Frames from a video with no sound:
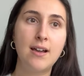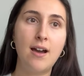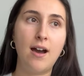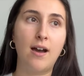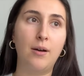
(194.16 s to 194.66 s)

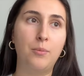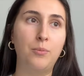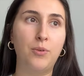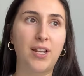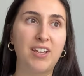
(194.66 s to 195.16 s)

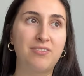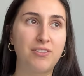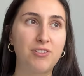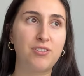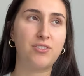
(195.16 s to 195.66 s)
When I
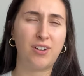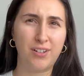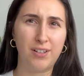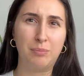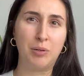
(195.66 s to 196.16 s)
first
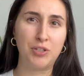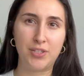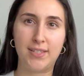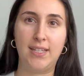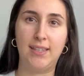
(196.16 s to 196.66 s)
started
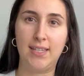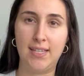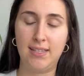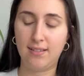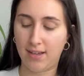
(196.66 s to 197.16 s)
purchasing
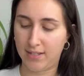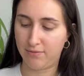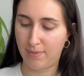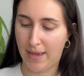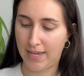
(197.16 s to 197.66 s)
these kind
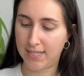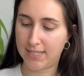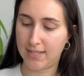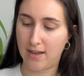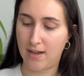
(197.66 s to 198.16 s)
of
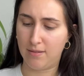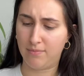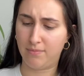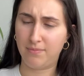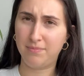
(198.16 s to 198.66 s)
bags,
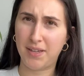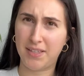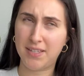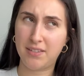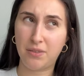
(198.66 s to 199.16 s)
I
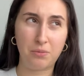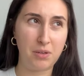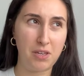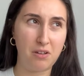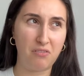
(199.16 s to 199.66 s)
guess
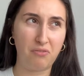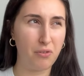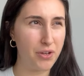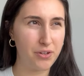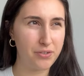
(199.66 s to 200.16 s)
3 or
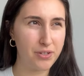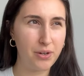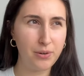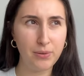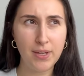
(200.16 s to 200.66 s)
4 years
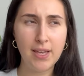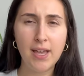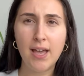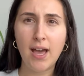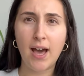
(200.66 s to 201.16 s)
ago,
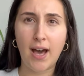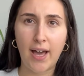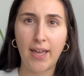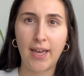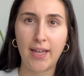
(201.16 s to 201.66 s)

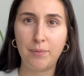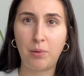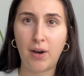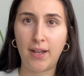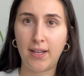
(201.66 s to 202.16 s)
I had
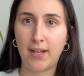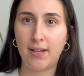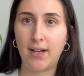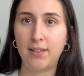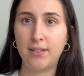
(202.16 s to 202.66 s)
bought a
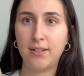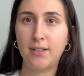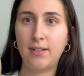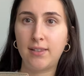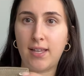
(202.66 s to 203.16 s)

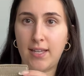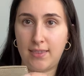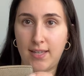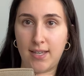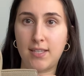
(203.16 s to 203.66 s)
color like
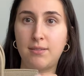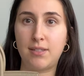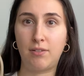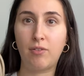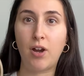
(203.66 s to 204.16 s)
this,
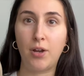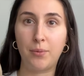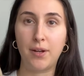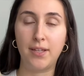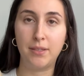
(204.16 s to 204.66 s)
silver
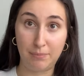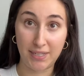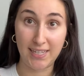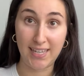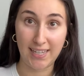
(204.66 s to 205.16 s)
hardware, in the
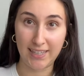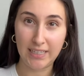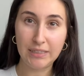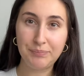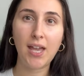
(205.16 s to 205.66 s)
mini
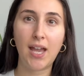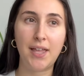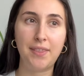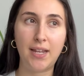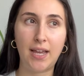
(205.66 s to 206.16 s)
Kelly,
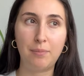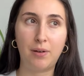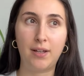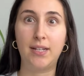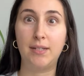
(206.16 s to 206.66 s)
and then I
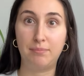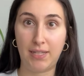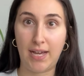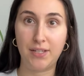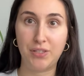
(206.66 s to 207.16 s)
bought it in
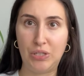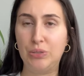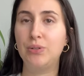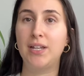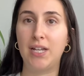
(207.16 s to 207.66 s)
black
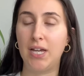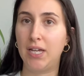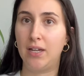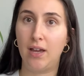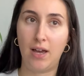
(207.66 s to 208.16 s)
too, and
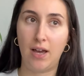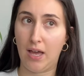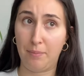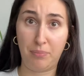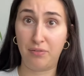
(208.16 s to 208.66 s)
I
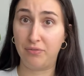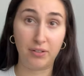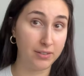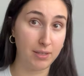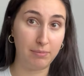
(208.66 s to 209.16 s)

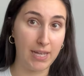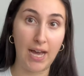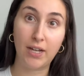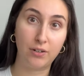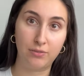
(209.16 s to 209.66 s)
preferred the
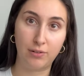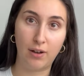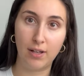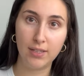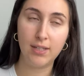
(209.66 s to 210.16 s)
black
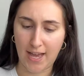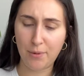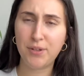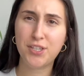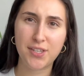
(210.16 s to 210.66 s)
overall. I
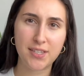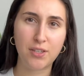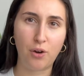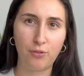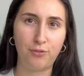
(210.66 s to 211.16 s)
would just
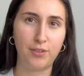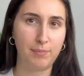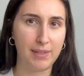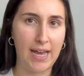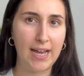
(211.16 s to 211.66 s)
go for the
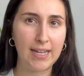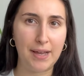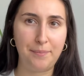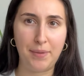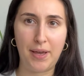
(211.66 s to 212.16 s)
black.
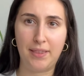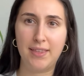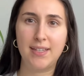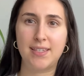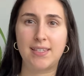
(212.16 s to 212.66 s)
I
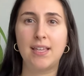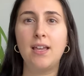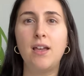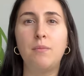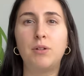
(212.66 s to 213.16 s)
think it's
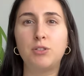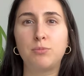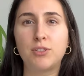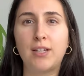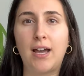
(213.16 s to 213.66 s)
much
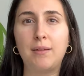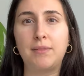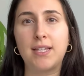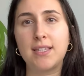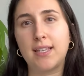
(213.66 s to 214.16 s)
more
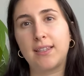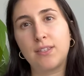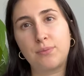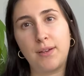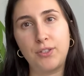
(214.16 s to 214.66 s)
timeless. Like
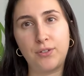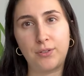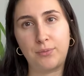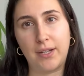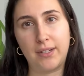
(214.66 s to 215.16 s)
this one you
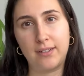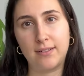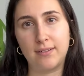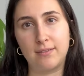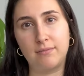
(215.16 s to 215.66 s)
could
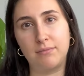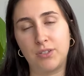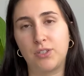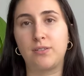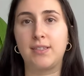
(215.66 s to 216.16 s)
wear
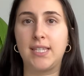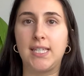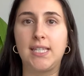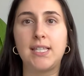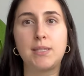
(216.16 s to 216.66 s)
in certain
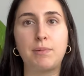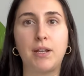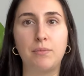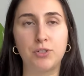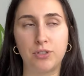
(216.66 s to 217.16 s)
seasons, but
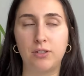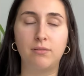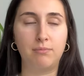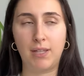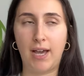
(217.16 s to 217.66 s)
I'm
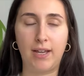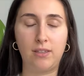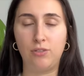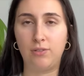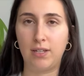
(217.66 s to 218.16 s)
sure
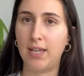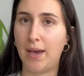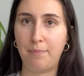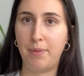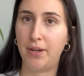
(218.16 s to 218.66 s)
black you could
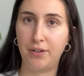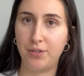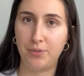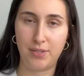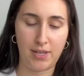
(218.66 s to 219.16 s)
get better
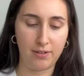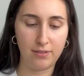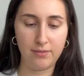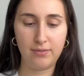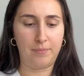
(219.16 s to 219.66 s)
use out of.